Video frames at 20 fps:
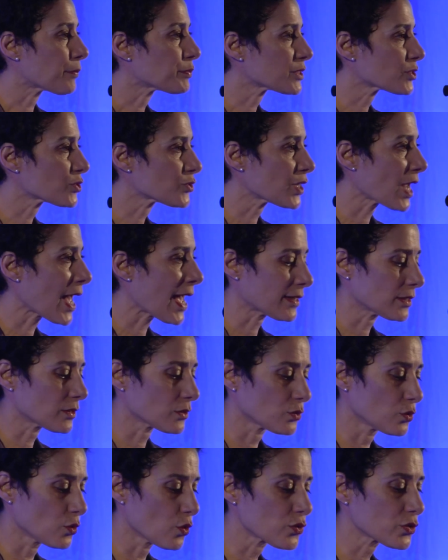
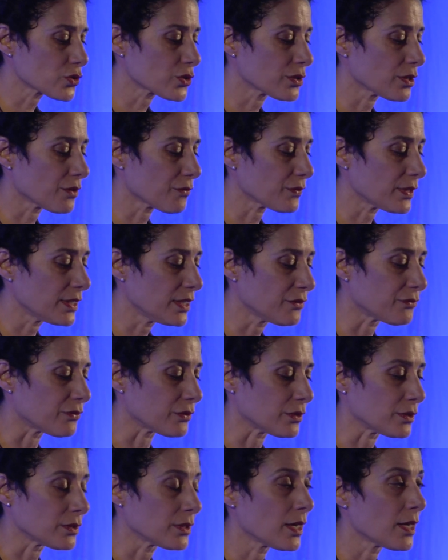abstract notion of
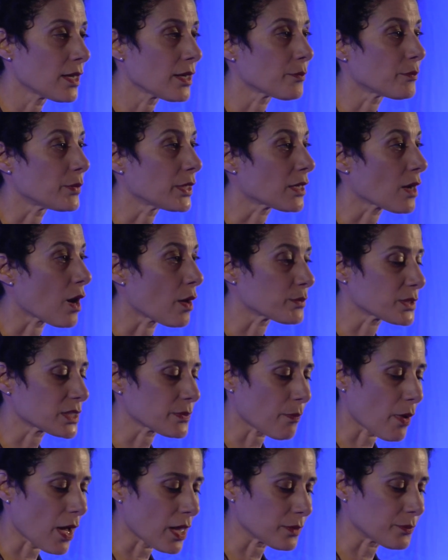evil becomes
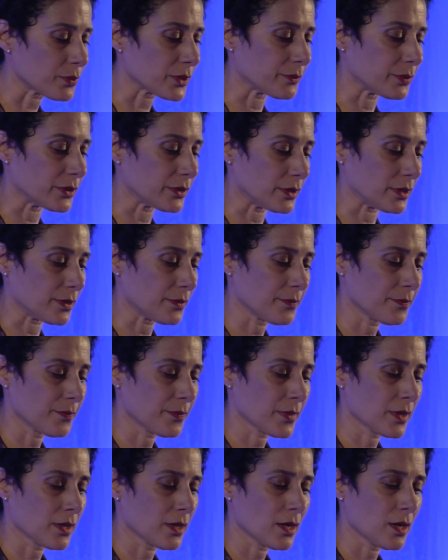palpable,
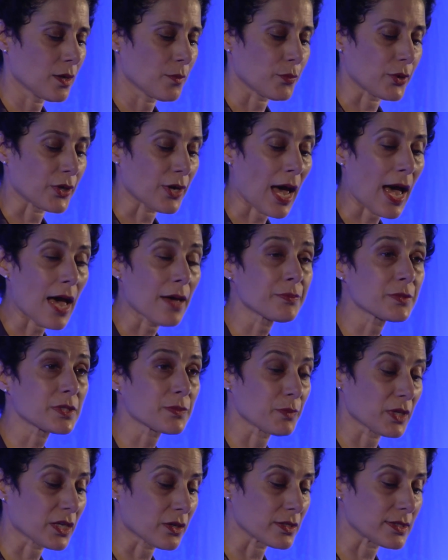
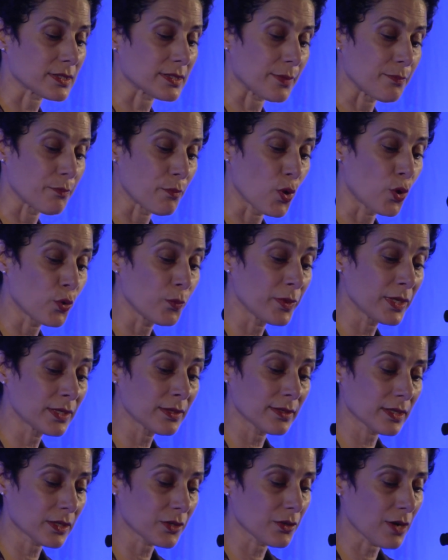perhaps because the
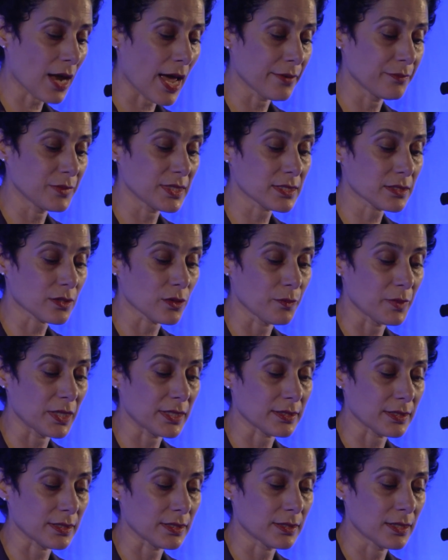moment the crime is
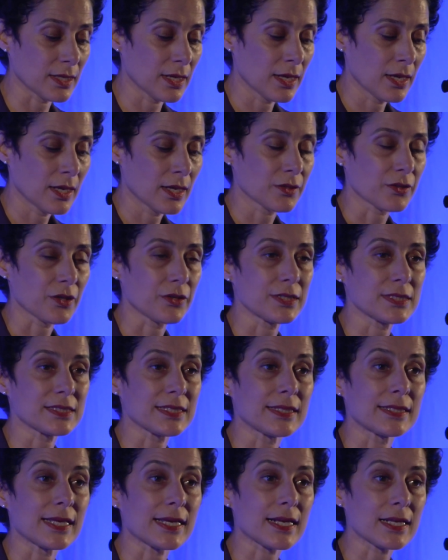committed, there is
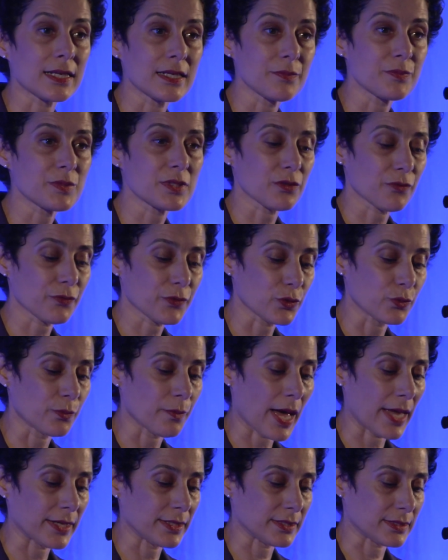an eclipse of
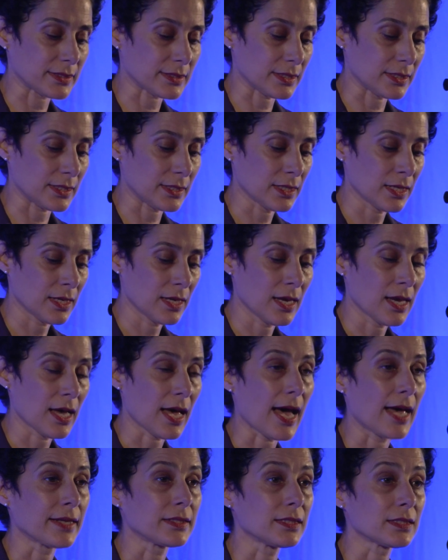humanity
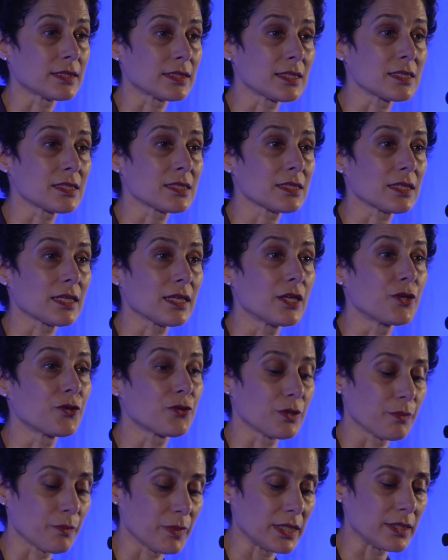and it is
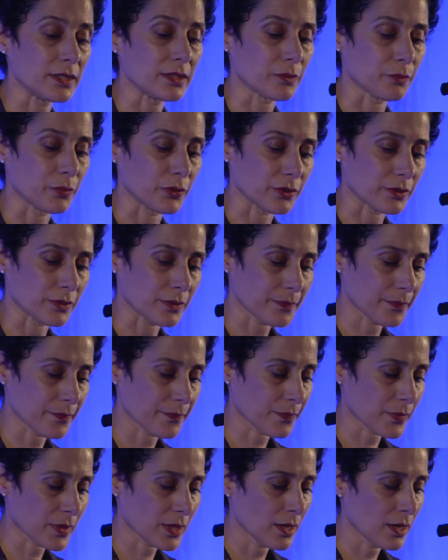irremediable.
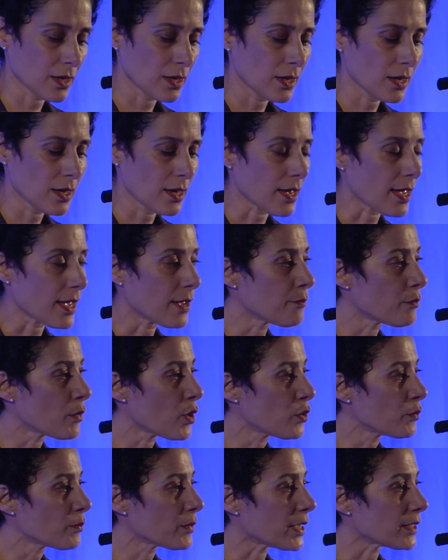A
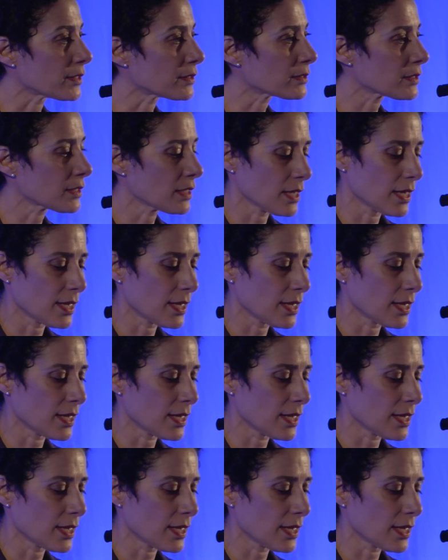moment